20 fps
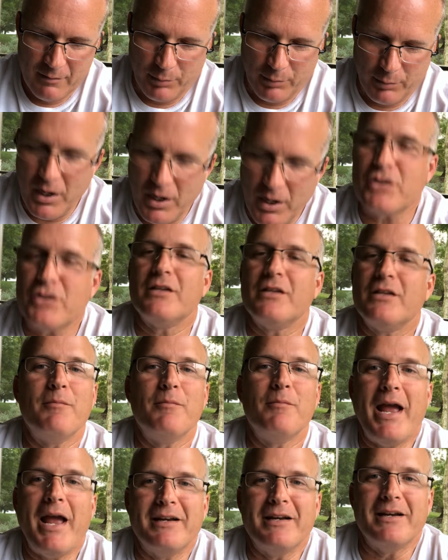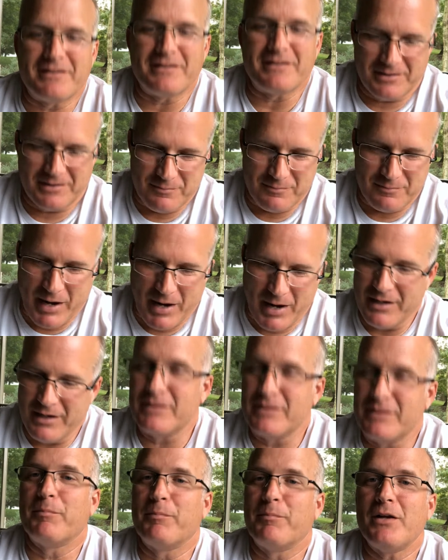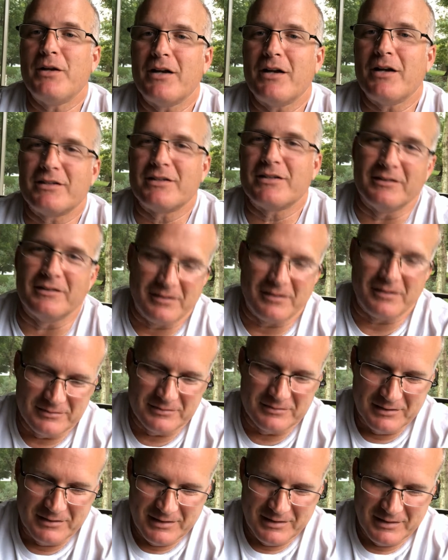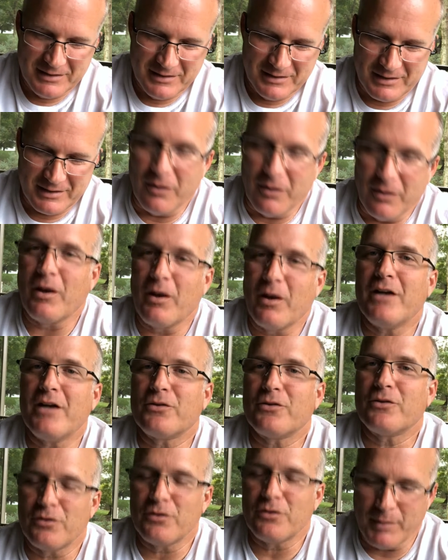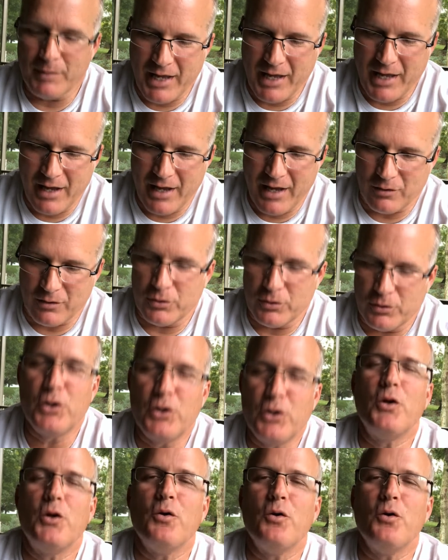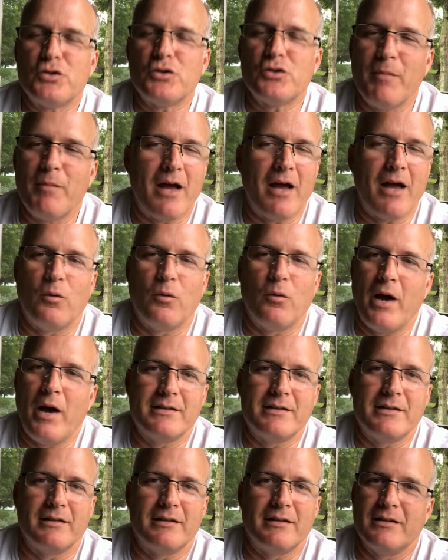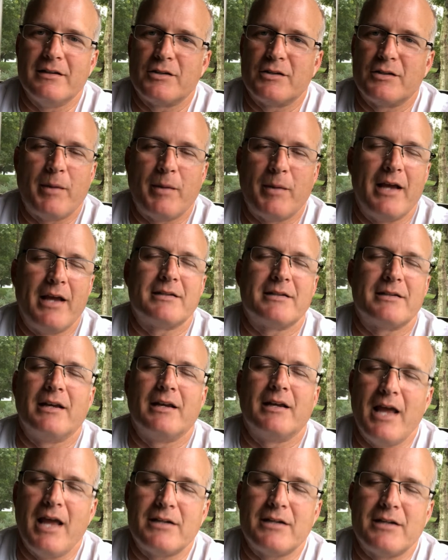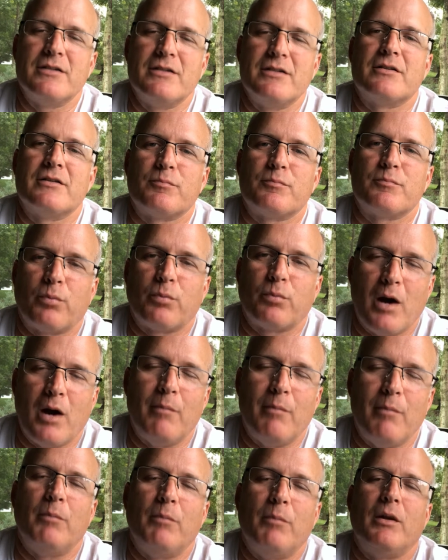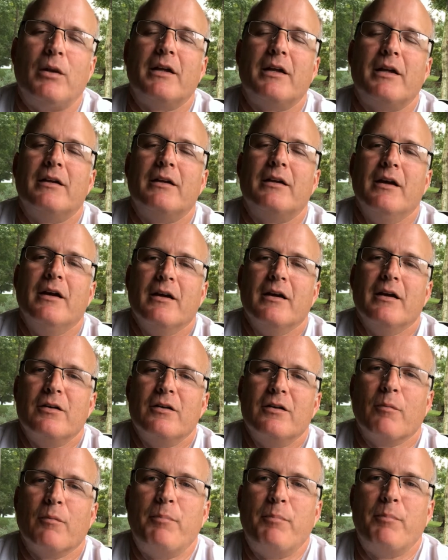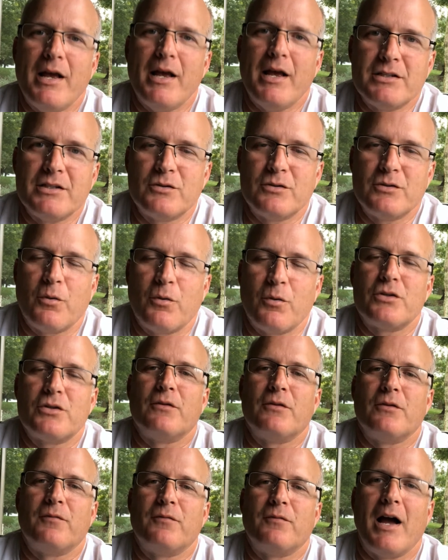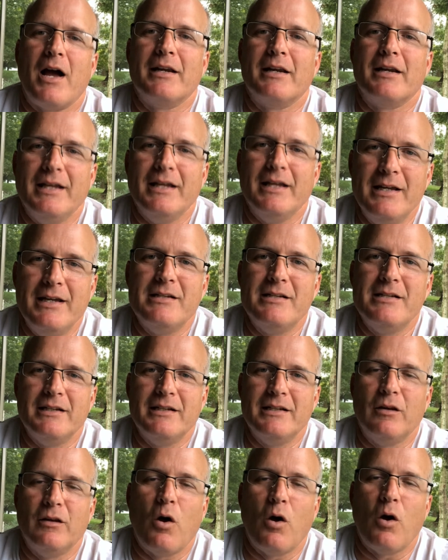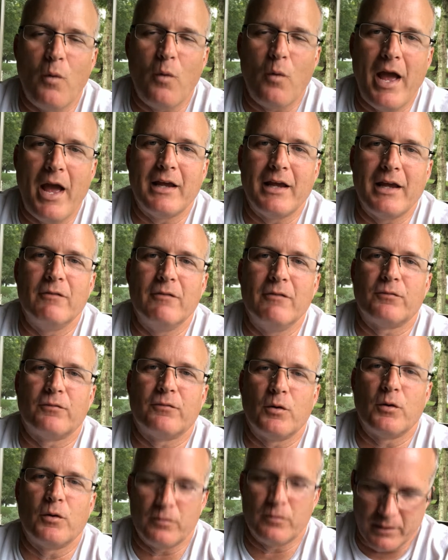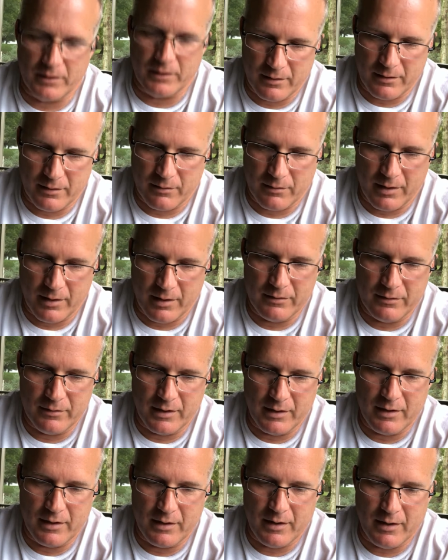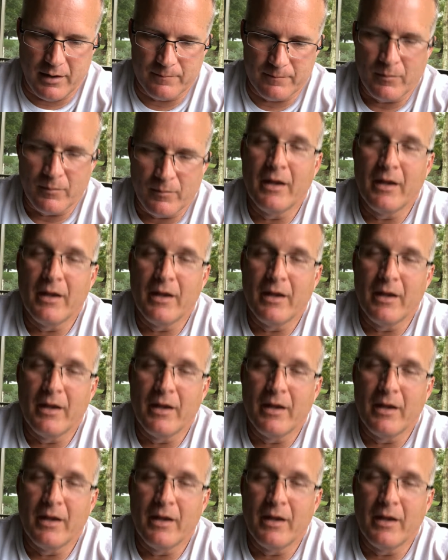Production to maintenance, maintenance to production. You know, electrical to mechanical, huge amount of waste in this space. Connections is probably your best source to find easy, low-hanging fruit there in the uh,